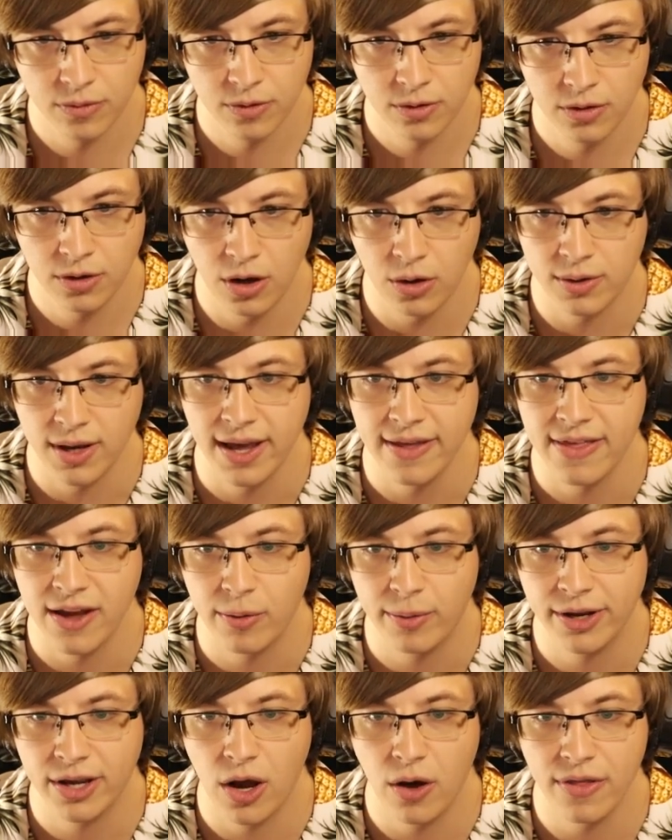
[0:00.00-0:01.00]
Okay, there
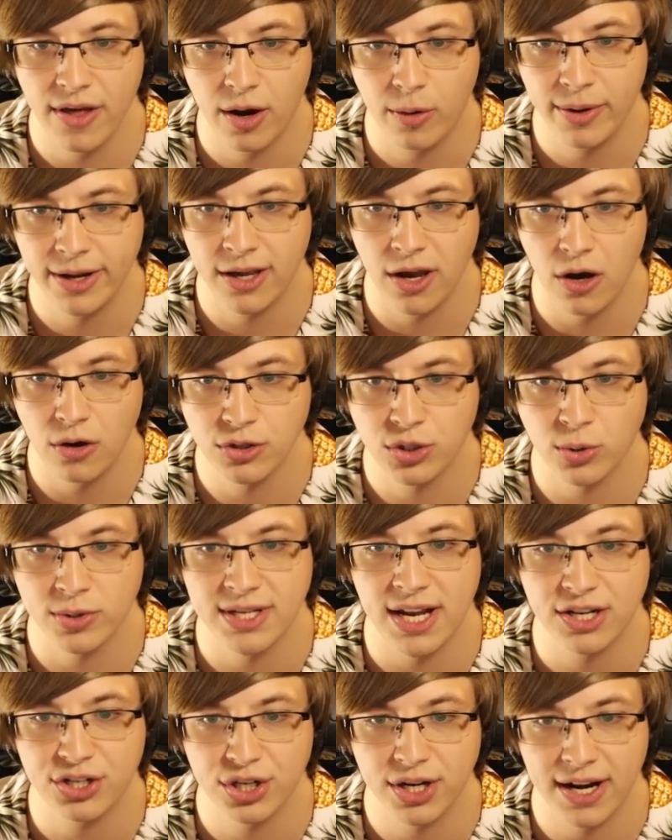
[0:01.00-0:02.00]
we go, there we go. So it's
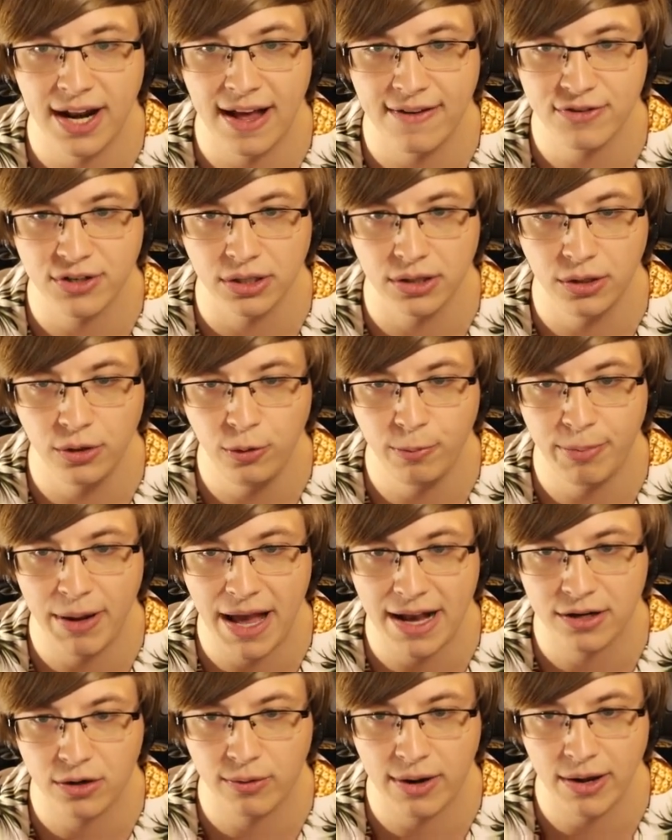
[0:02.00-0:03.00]
actually going to have to loop
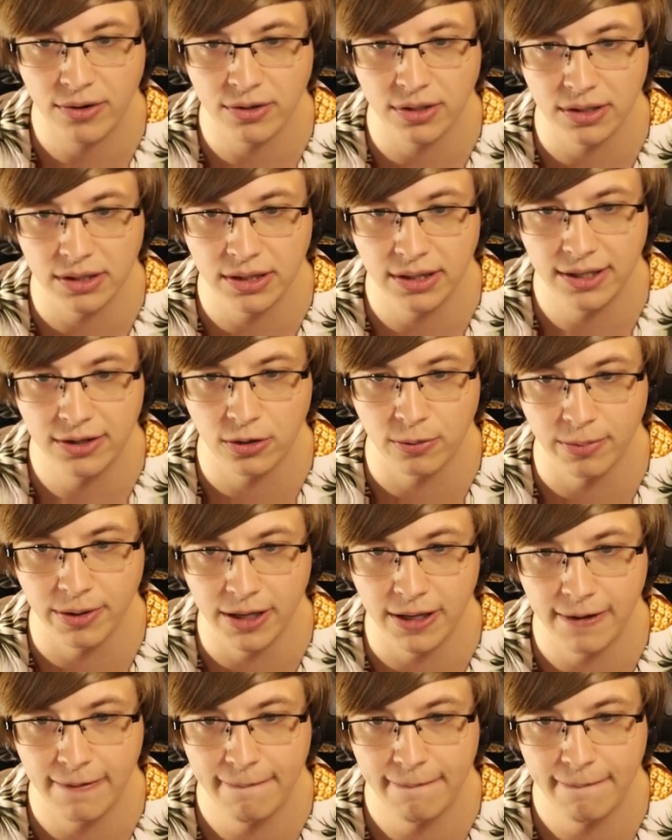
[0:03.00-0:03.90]
back around a little bit.